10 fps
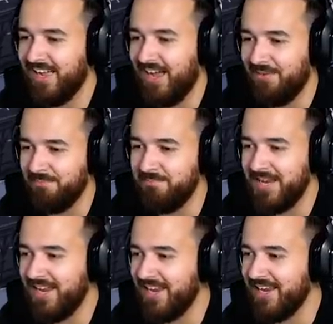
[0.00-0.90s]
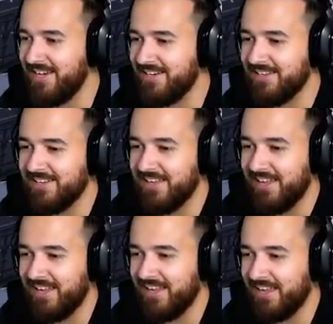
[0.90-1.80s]
Oh, man.
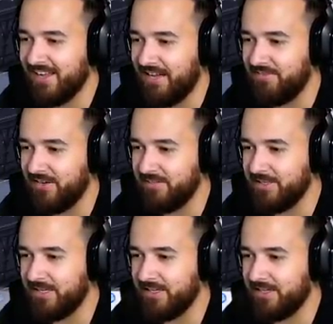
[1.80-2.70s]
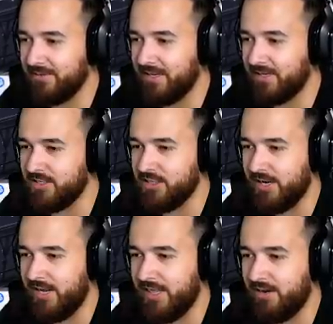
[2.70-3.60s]
Uh, okay, fine. Let me get let me get like a
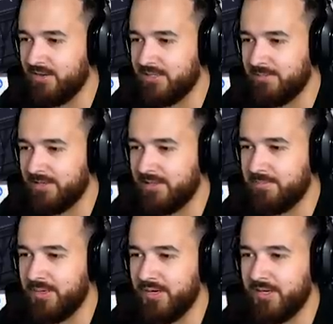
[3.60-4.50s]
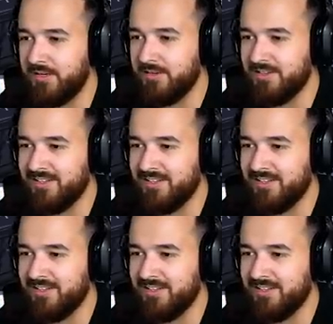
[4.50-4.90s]
chair there or something to burn.